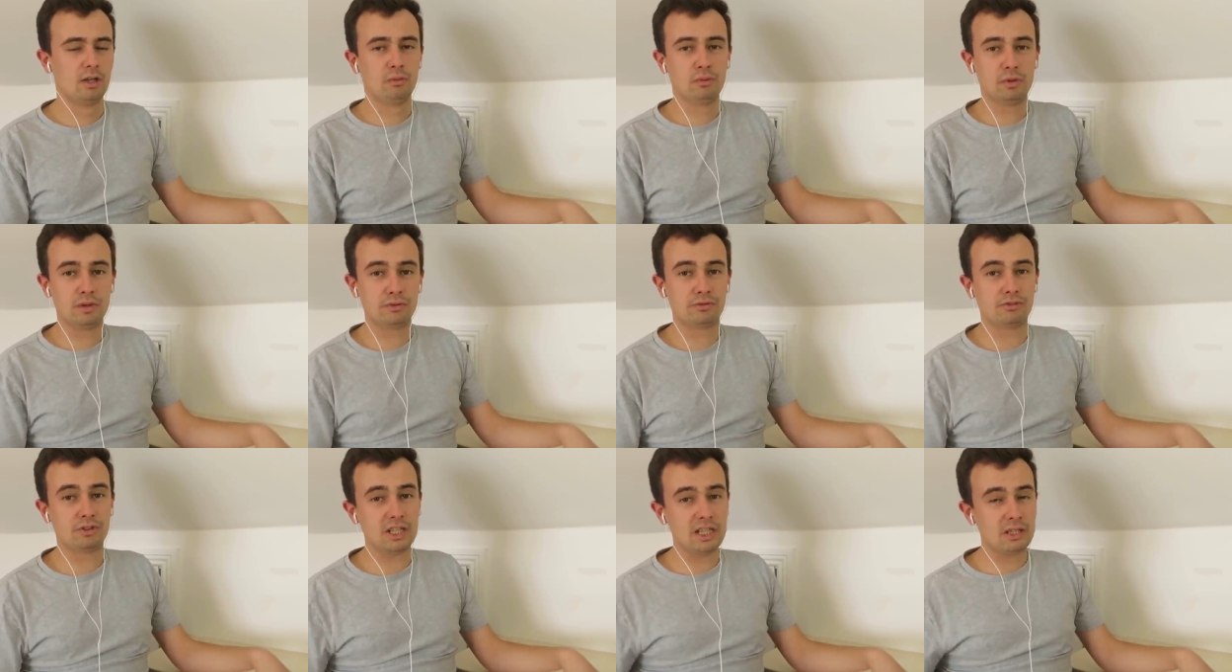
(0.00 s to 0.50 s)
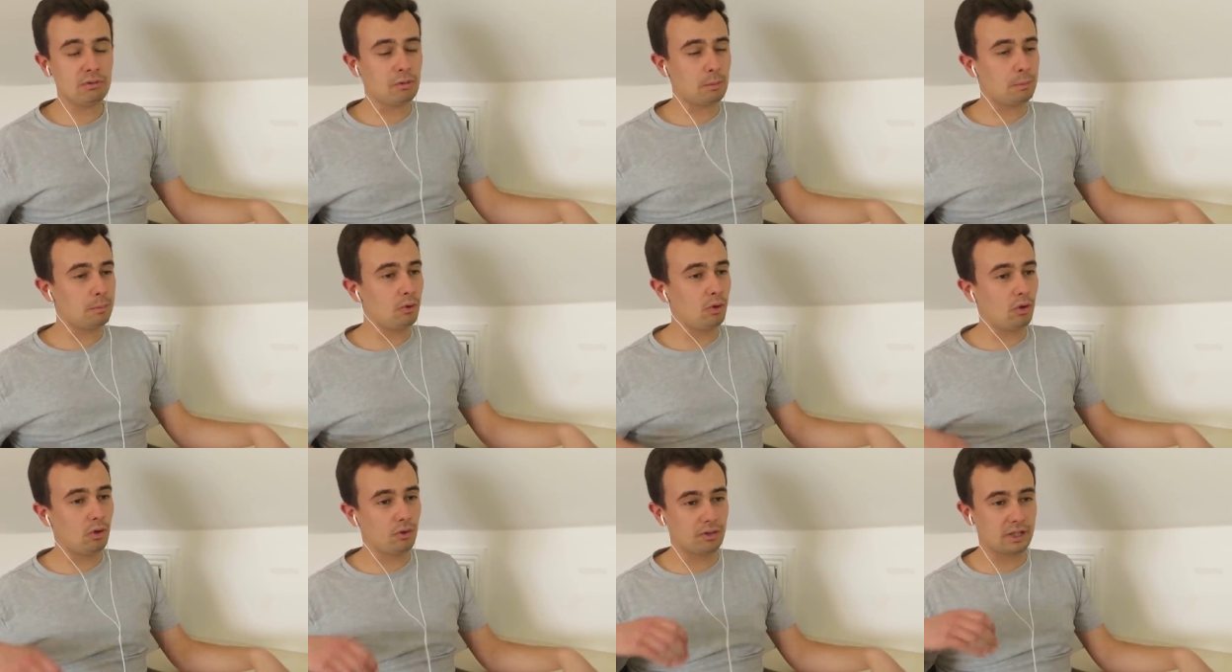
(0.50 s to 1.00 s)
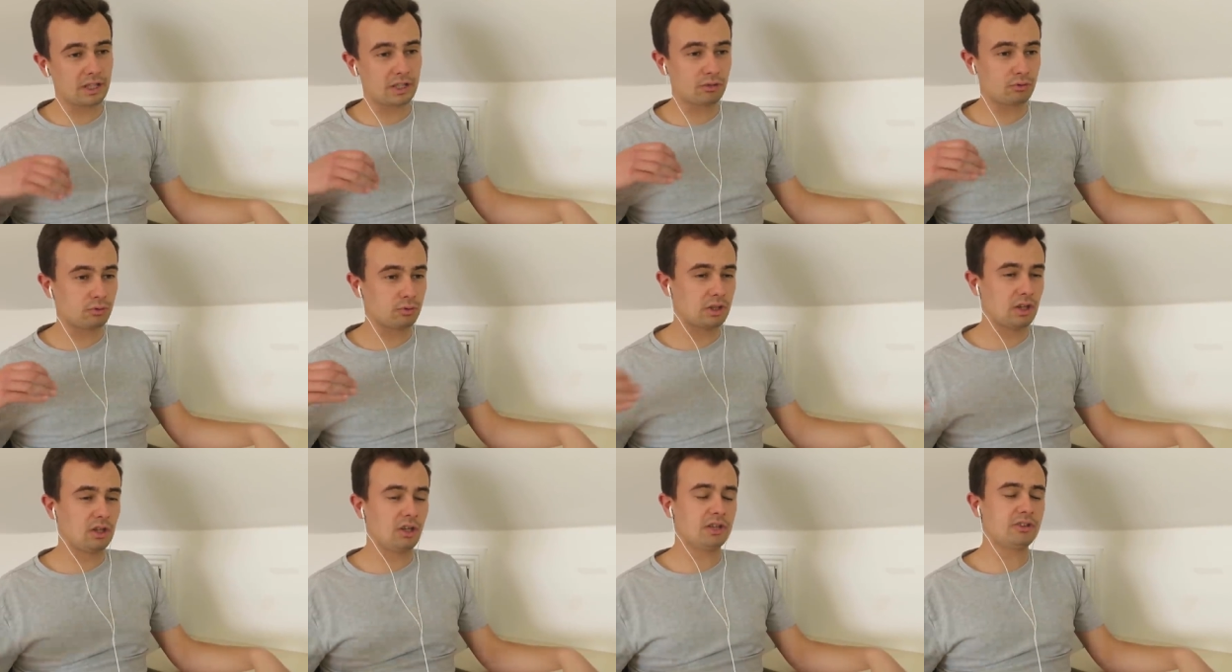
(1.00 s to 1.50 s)
We've seen with Paul Nicholls
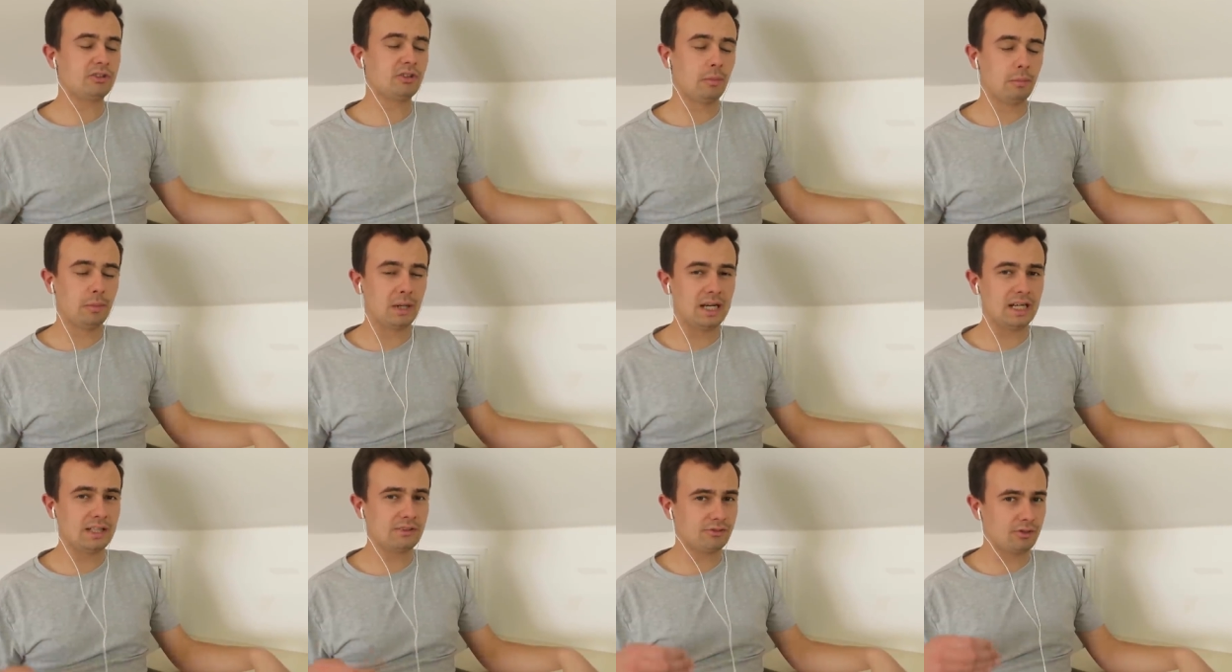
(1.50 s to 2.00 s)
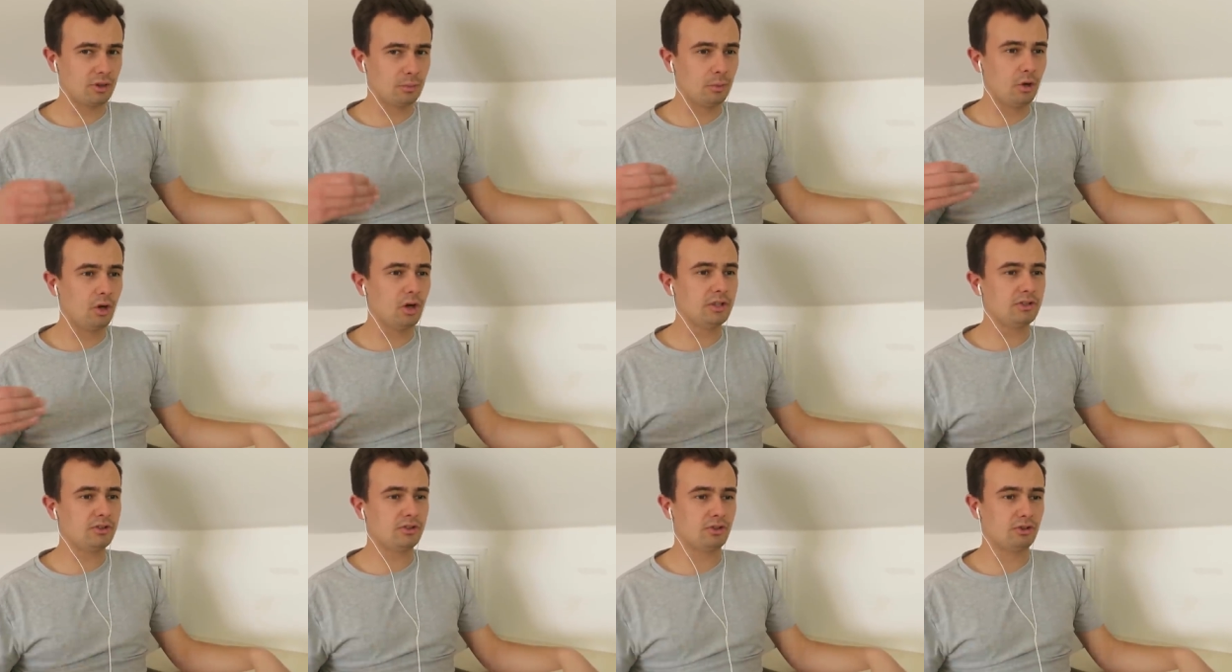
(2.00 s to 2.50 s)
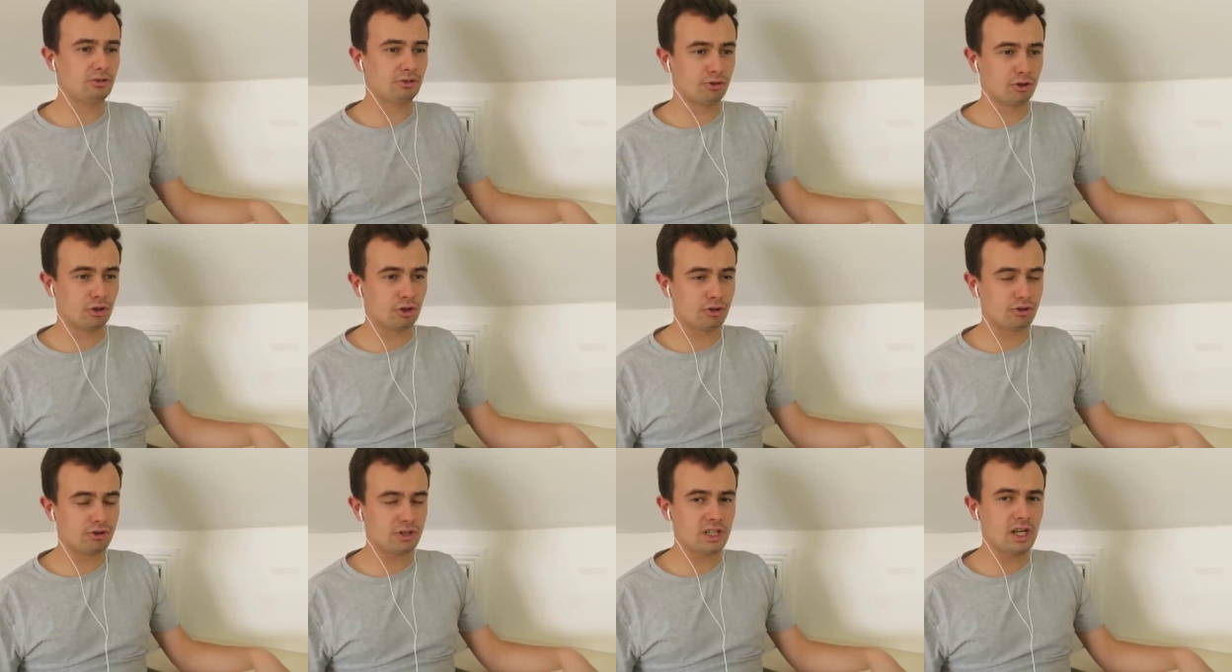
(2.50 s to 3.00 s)
with the likes of Mastermind and
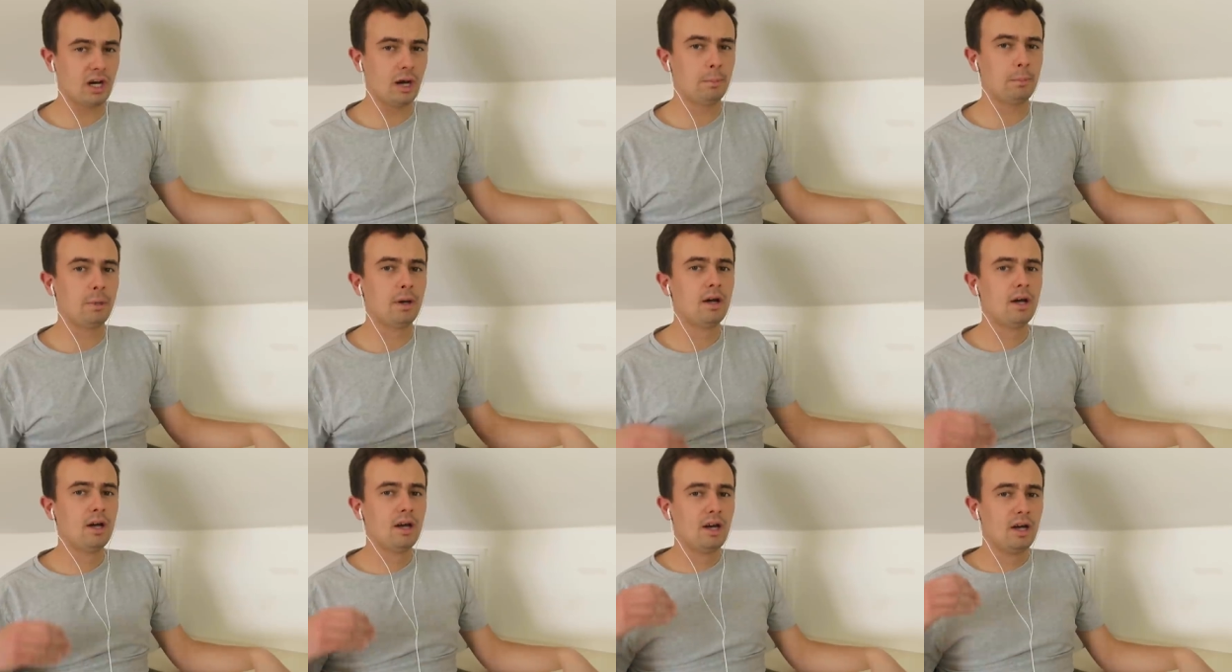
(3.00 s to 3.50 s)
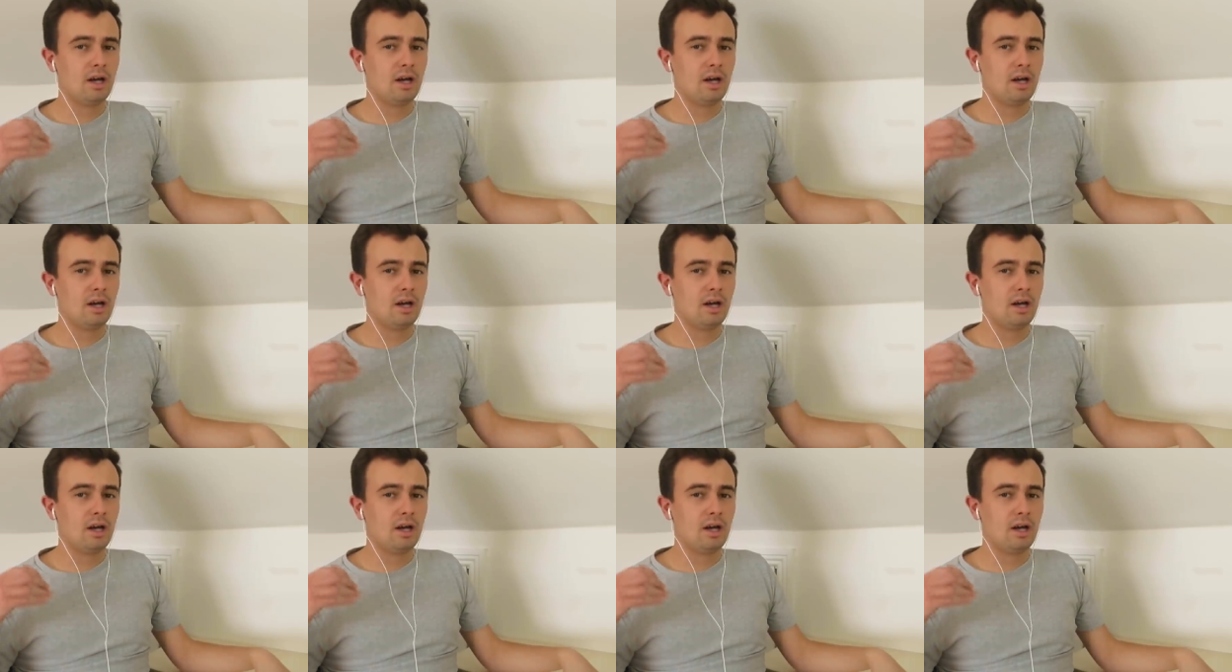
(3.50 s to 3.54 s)
Azerty up.